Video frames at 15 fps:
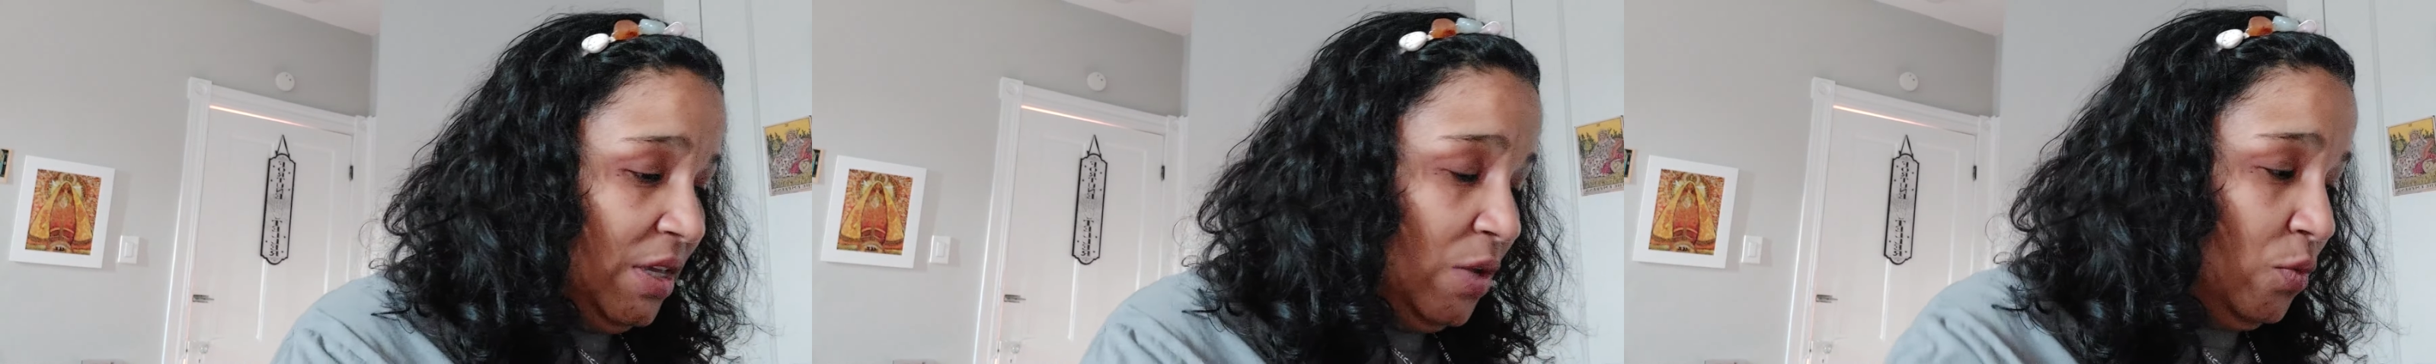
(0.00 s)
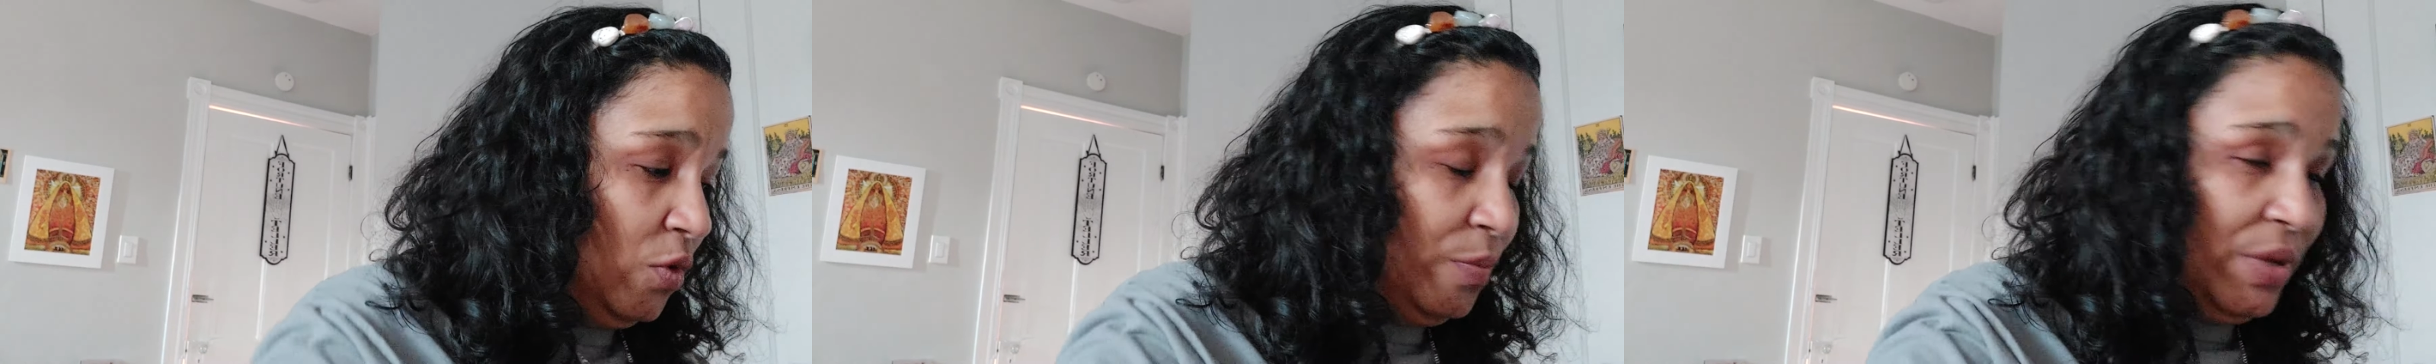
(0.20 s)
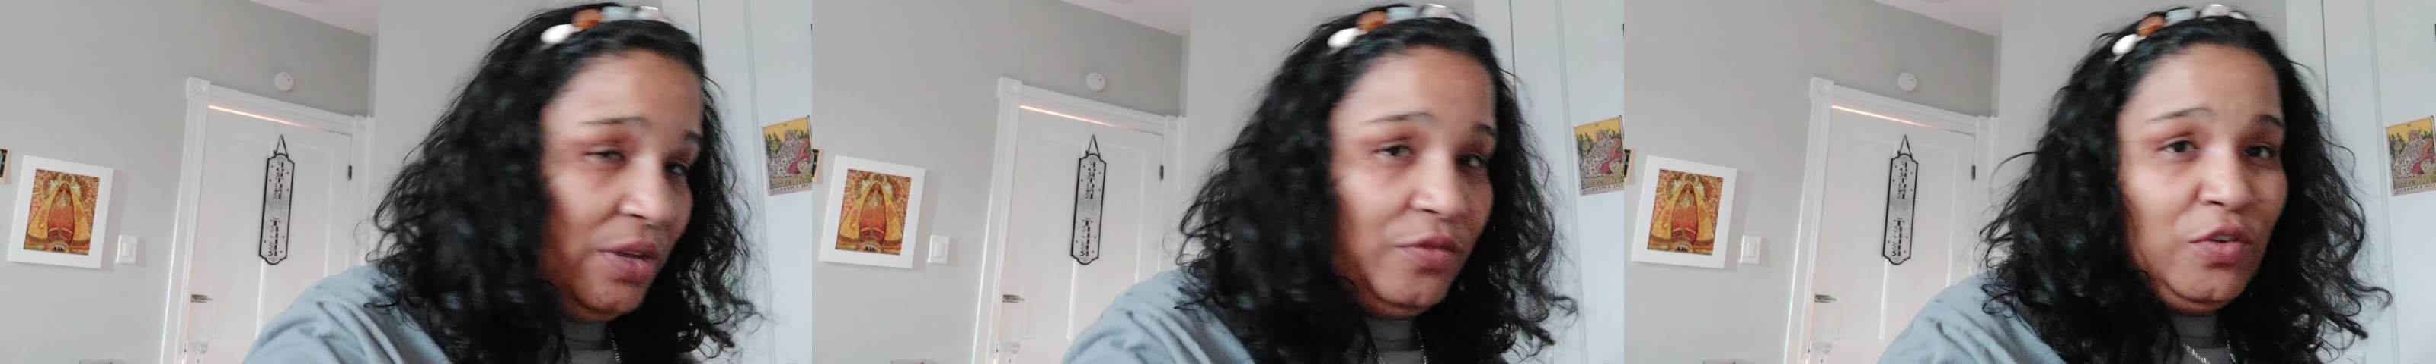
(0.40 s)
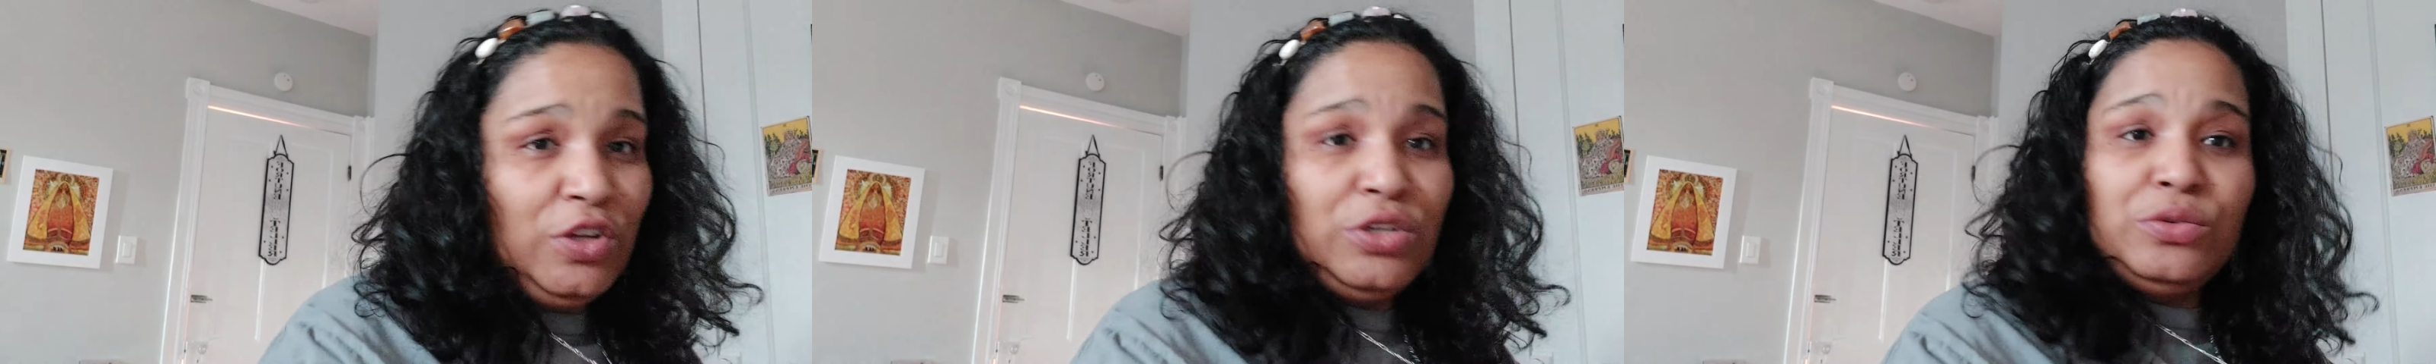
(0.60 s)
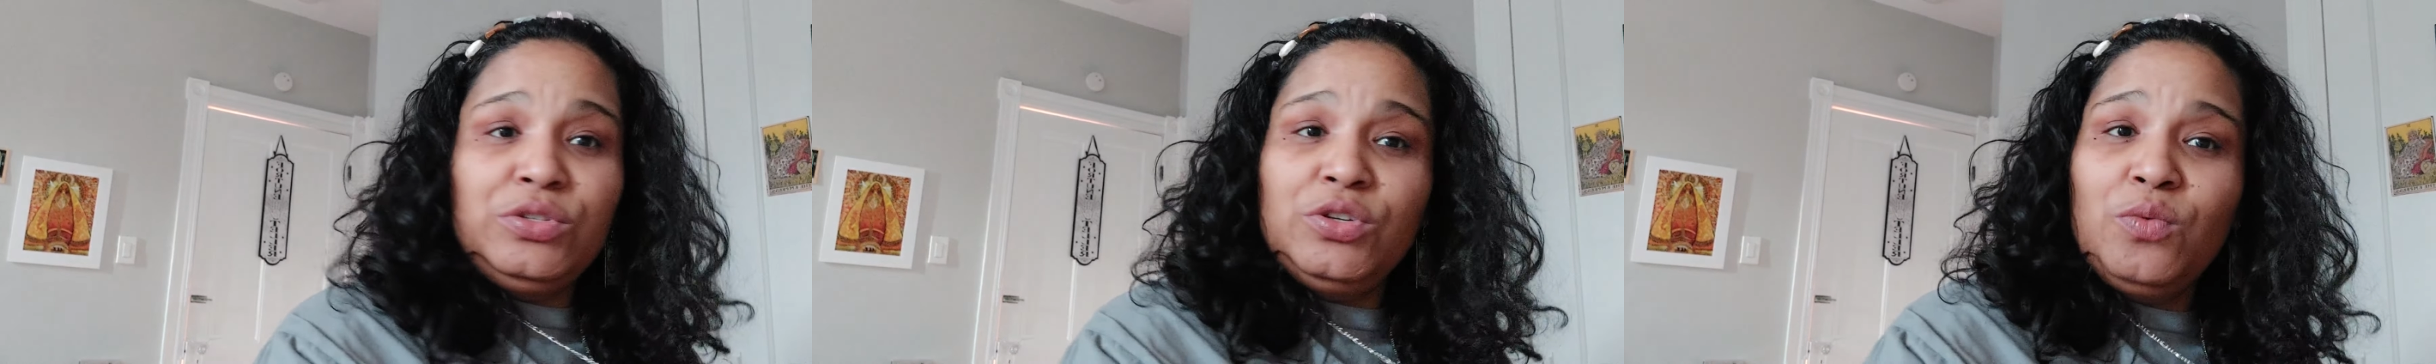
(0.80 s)
it will be for
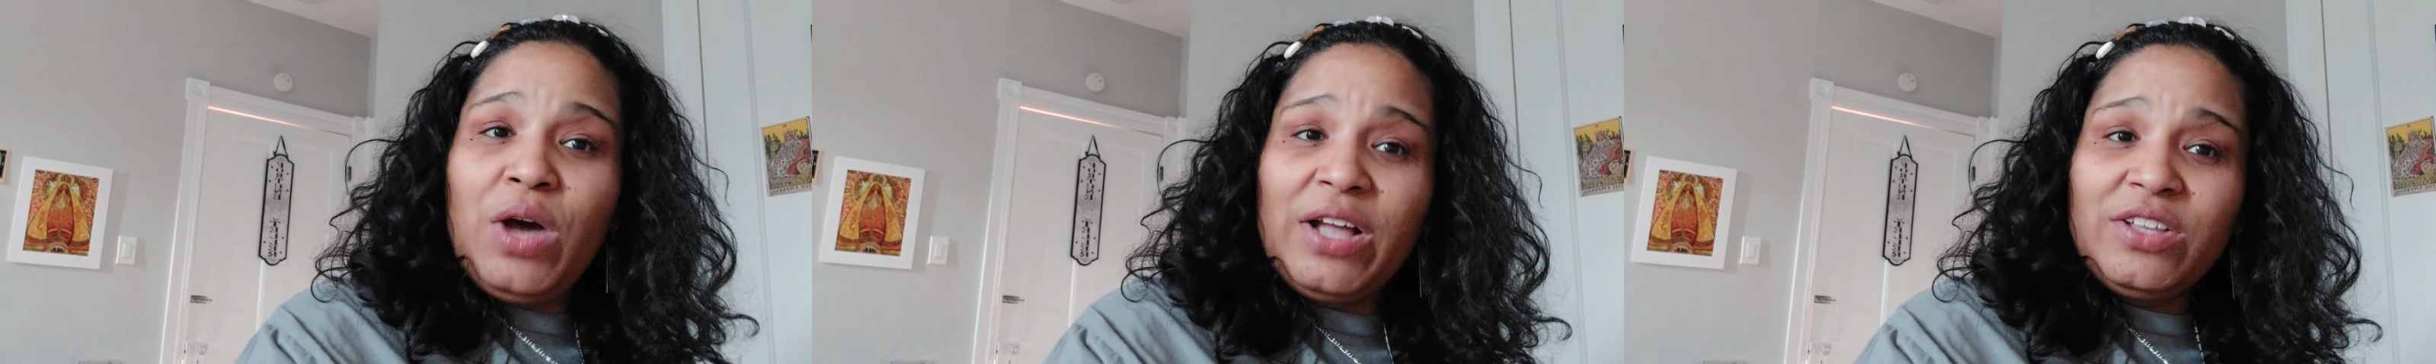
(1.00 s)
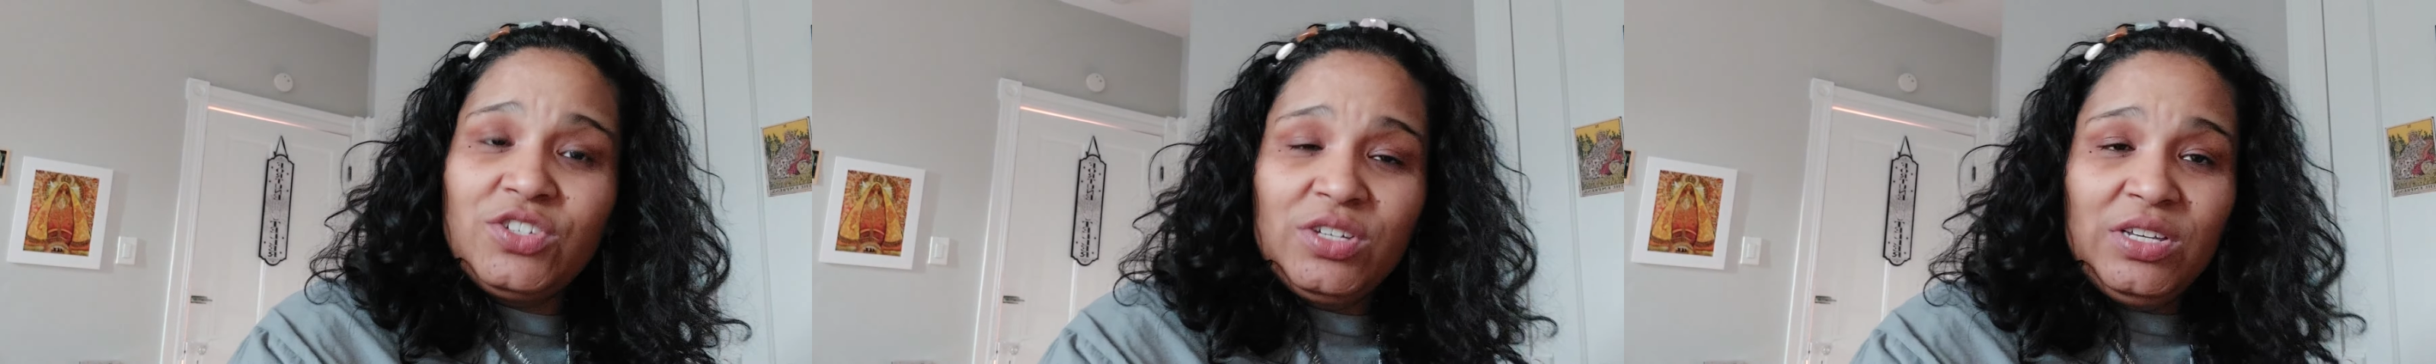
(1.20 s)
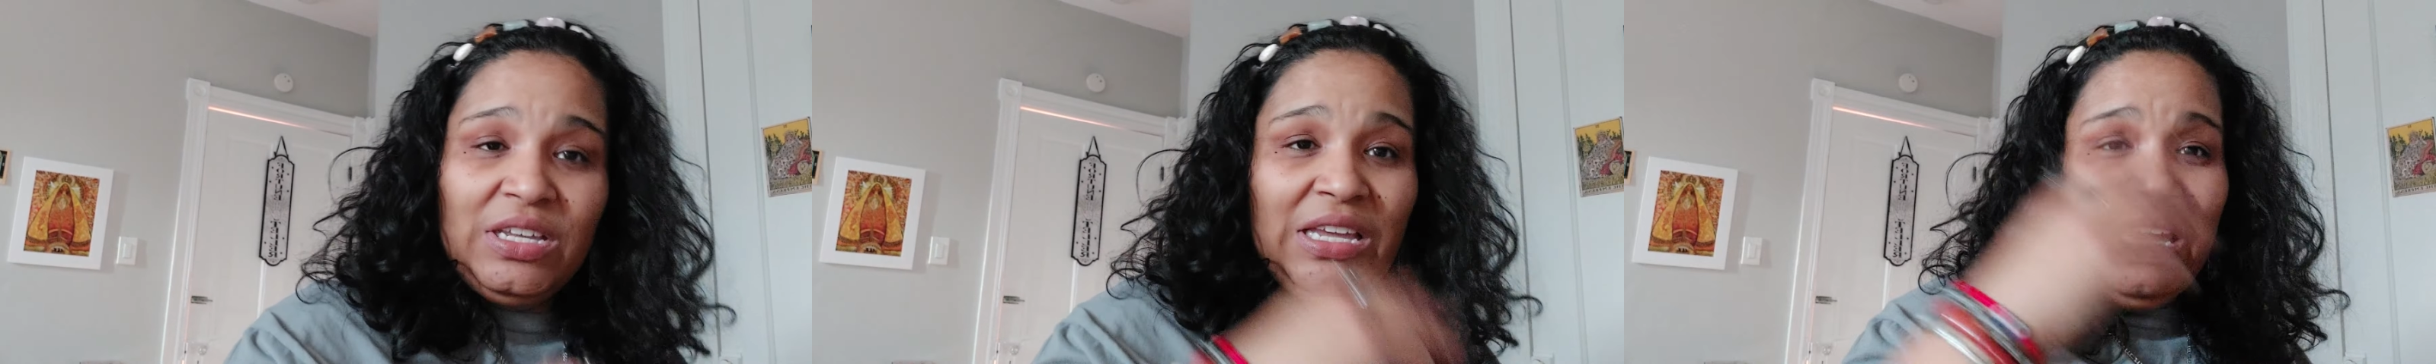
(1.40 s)
you to watch.